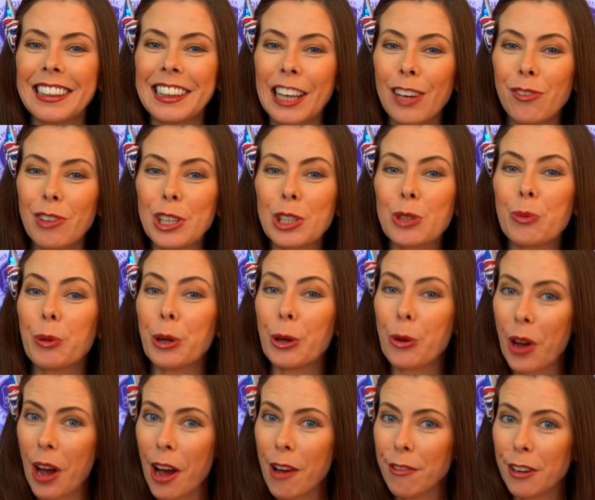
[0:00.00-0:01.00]
Leave it to brew
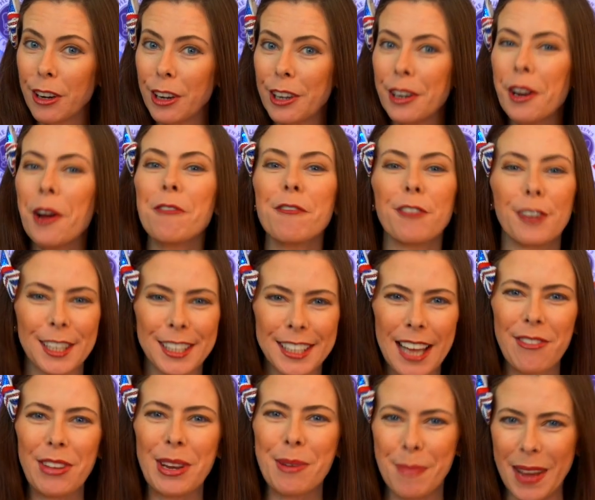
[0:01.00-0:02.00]
covered for
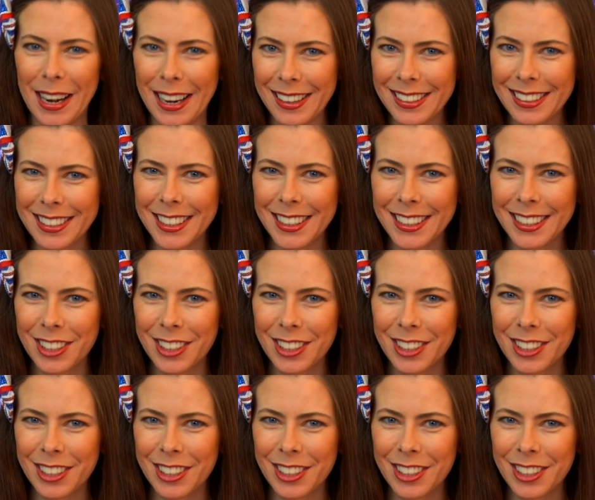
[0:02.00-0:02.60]
7 minutes.